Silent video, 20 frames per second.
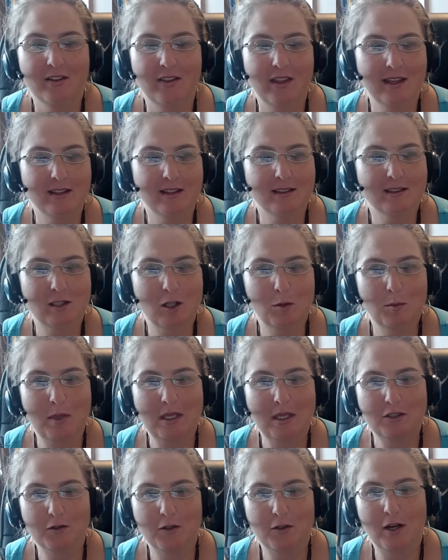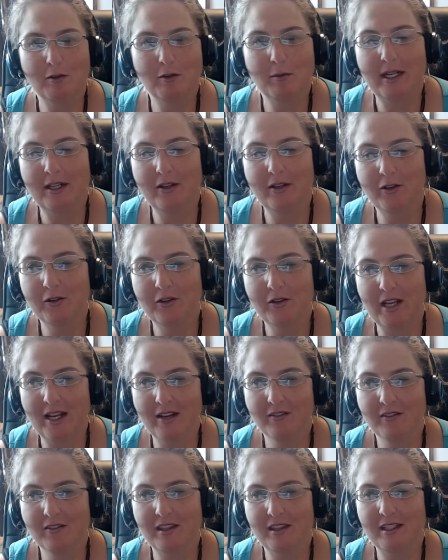Thank you so much for everybody who
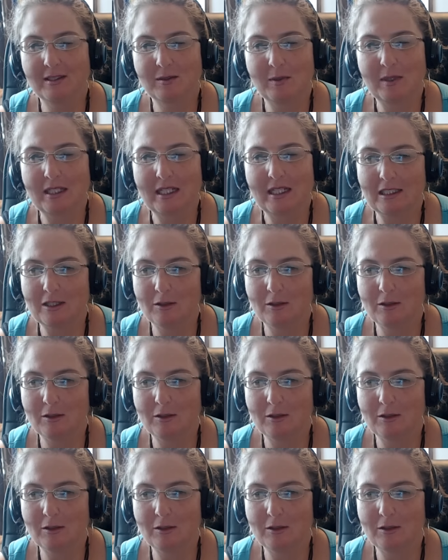gave this week.